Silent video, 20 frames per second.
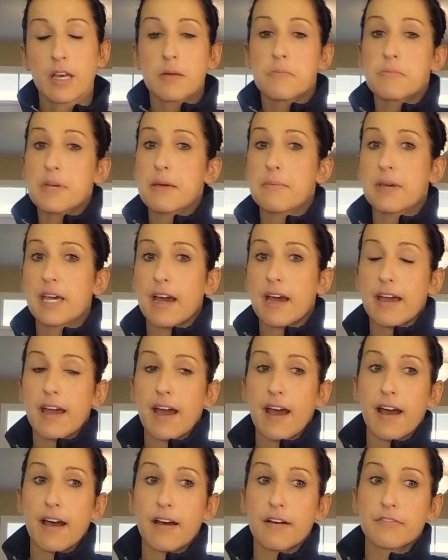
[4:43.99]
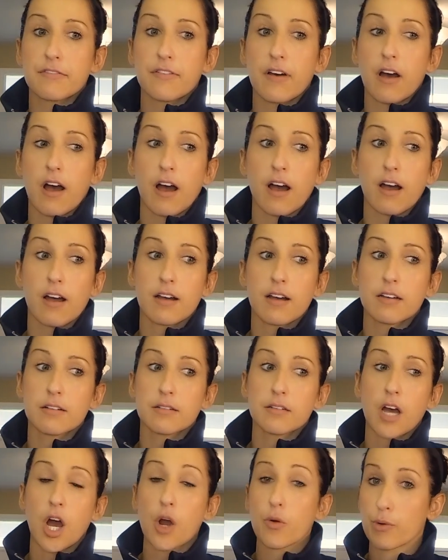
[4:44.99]
maybe I have
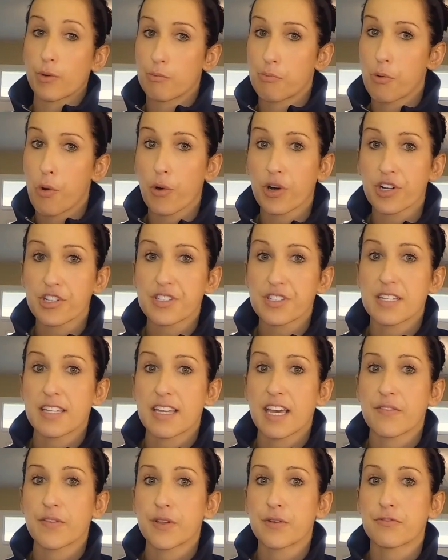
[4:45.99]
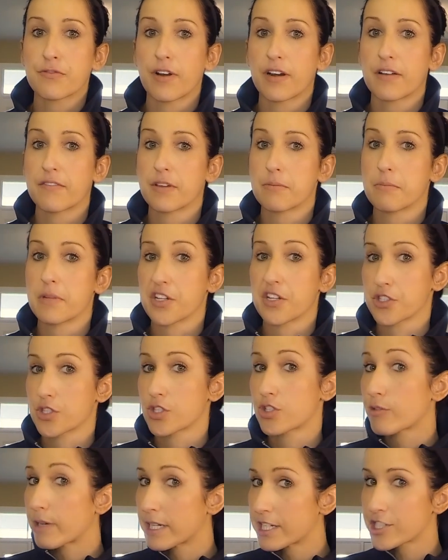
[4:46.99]
uh, a report to give in front of
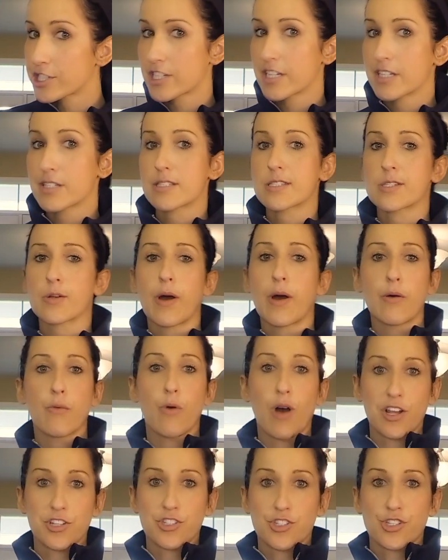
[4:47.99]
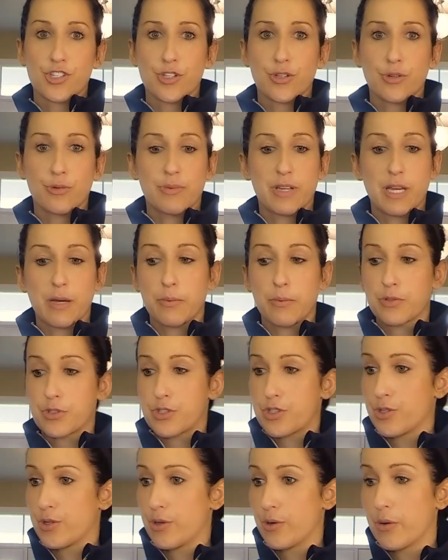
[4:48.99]
administration, so I want to be able
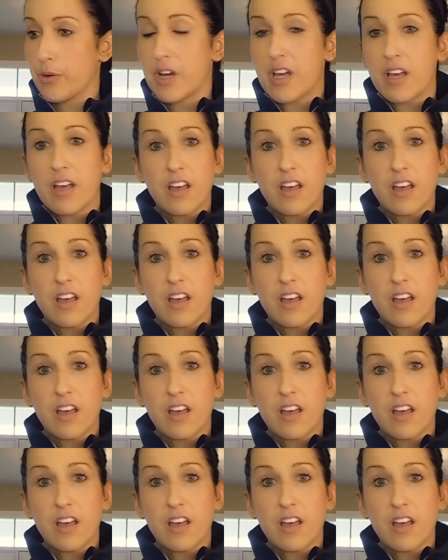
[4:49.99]
to